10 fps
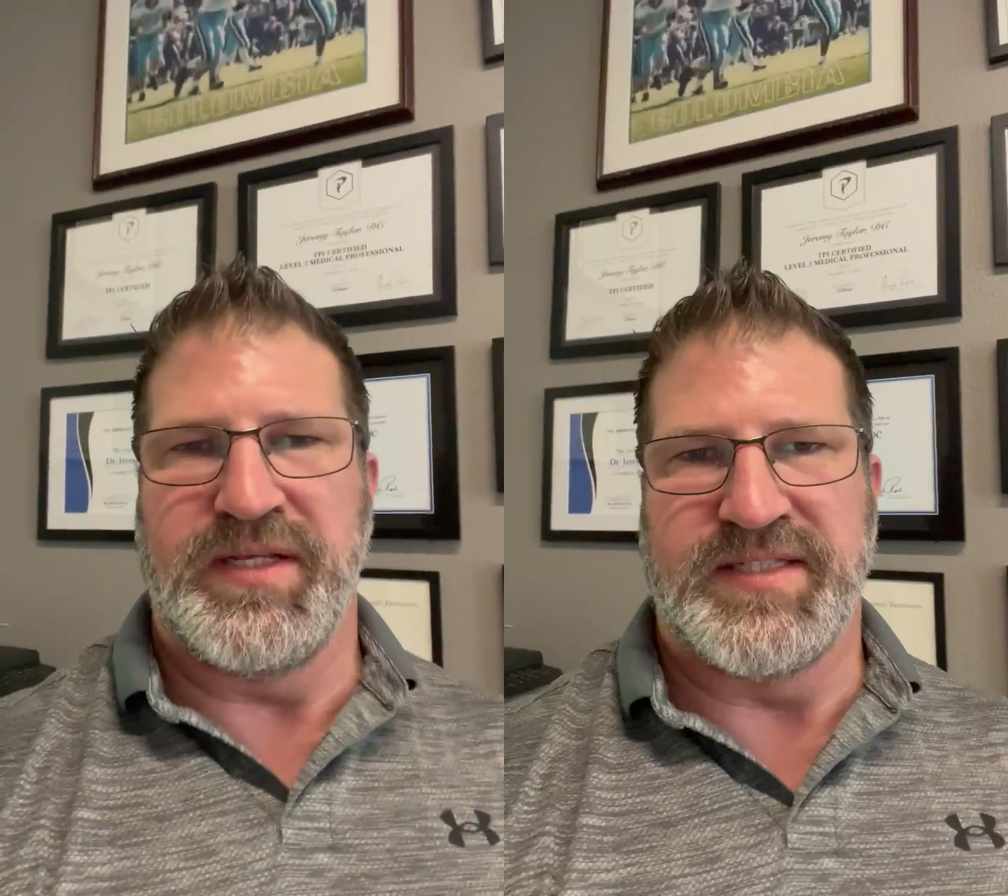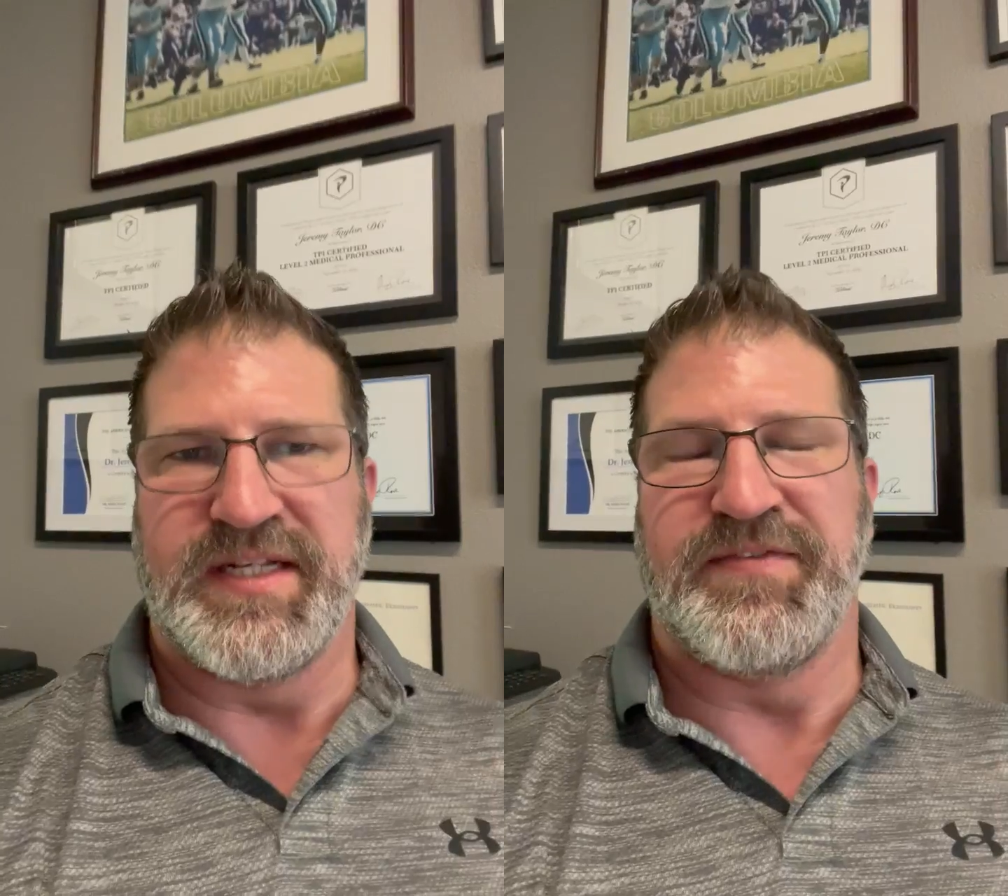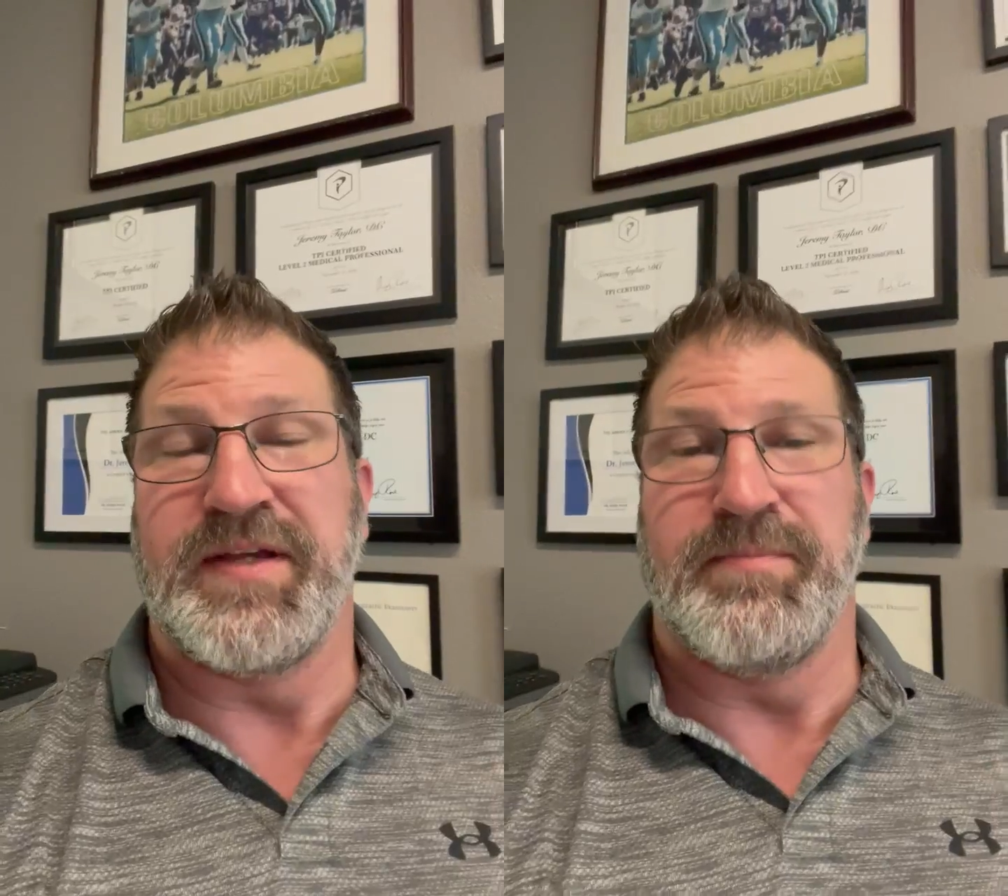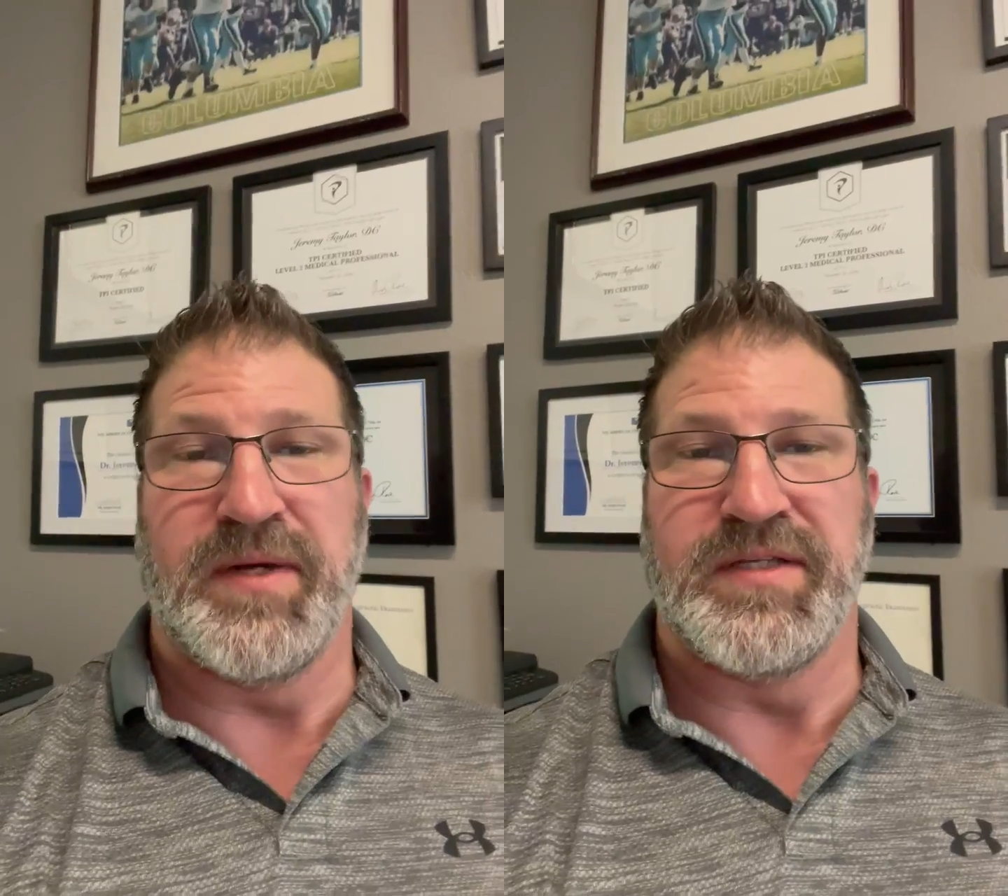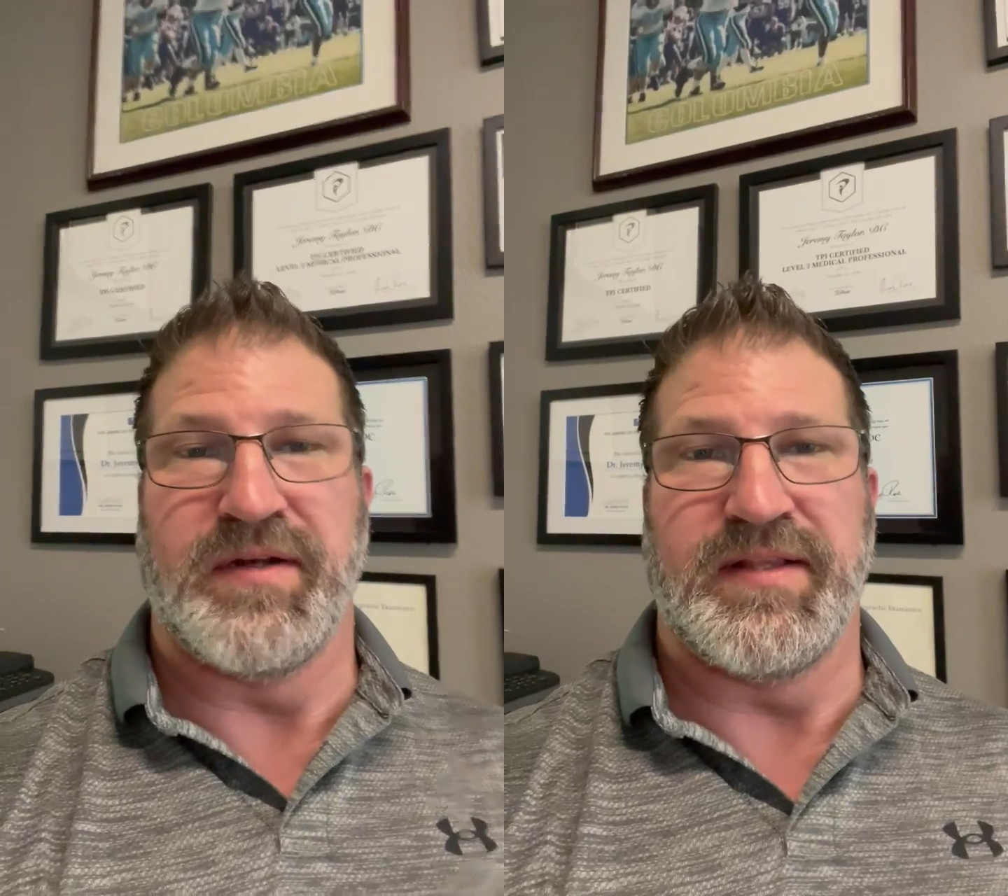significant
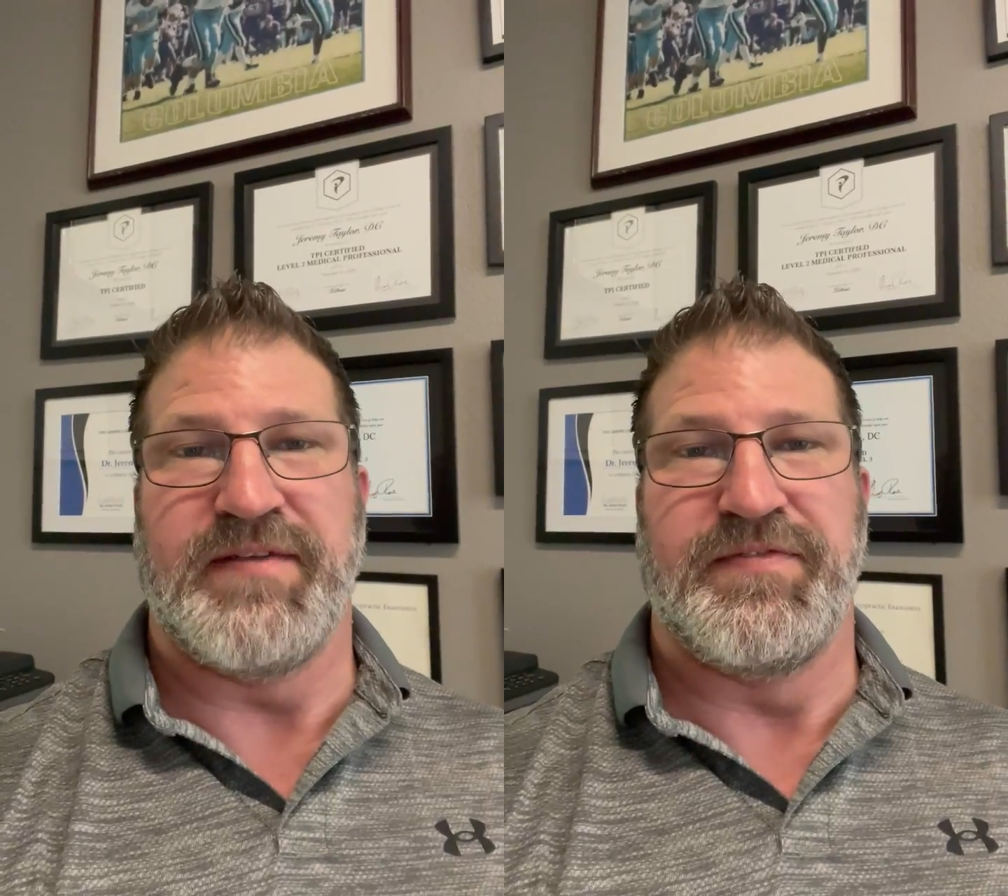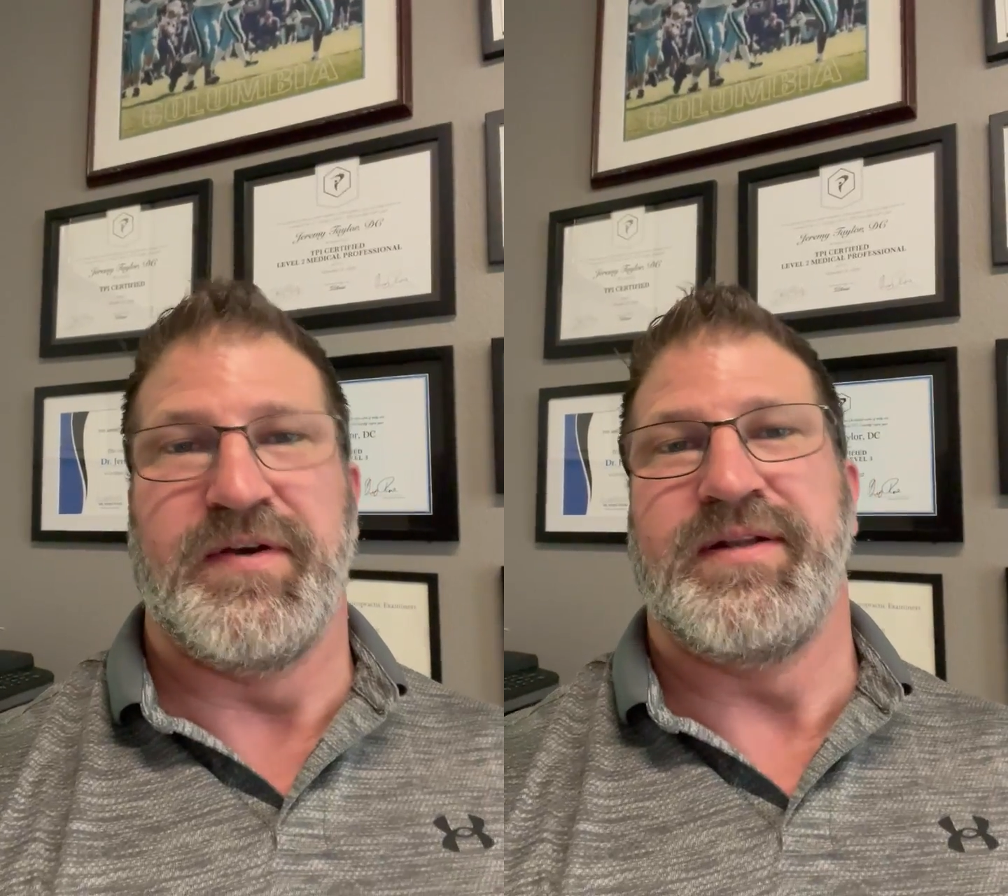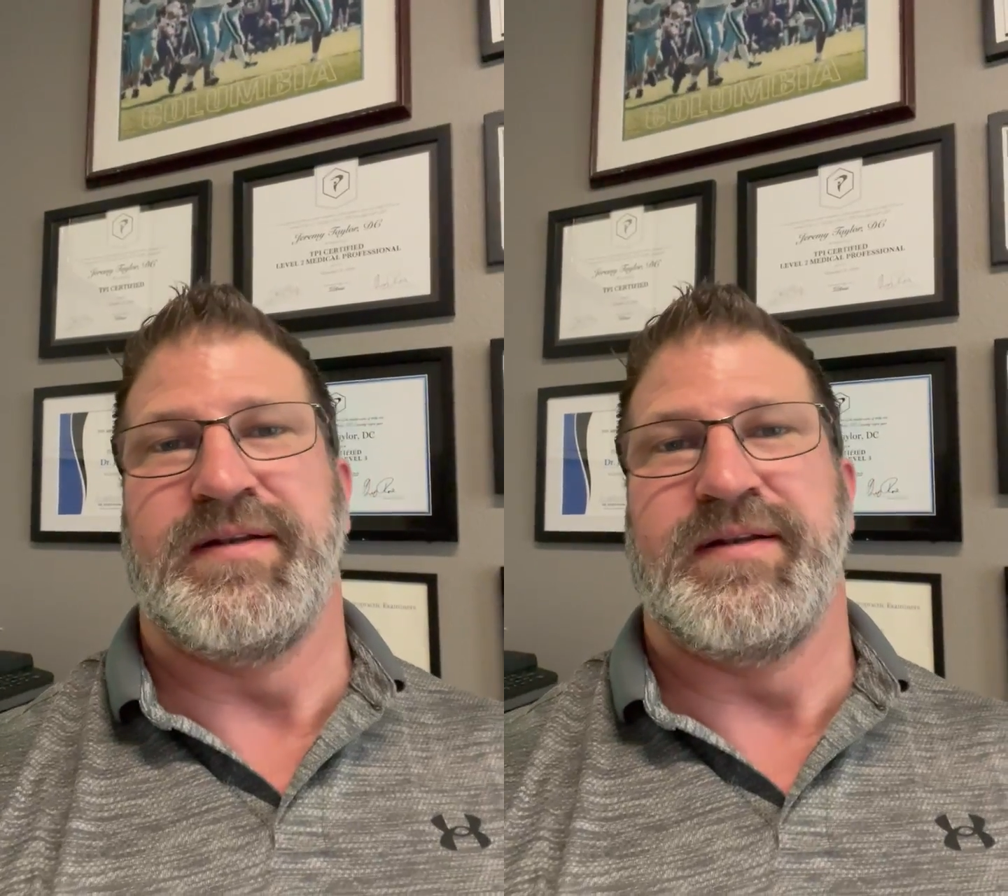bunion on that foot,